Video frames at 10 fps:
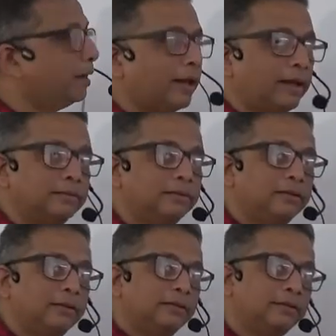
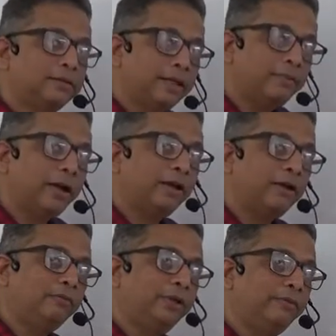has the same
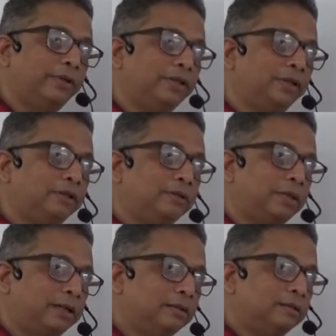angle of deviation,
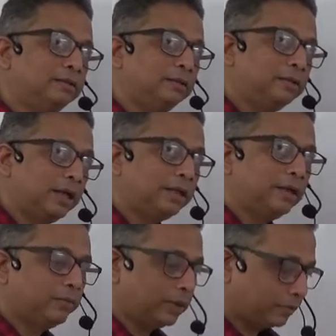that is
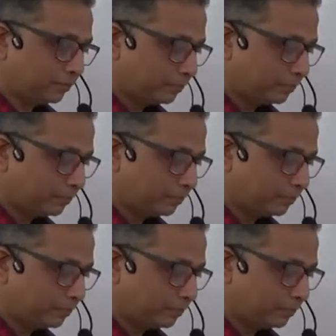delta 1.